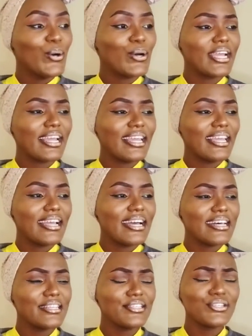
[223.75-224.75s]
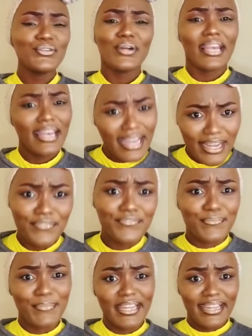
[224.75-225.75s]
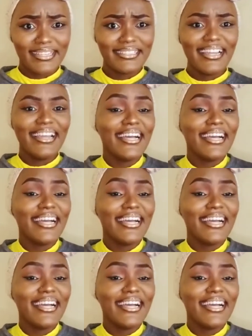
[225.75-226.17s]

okay, as in your love, man.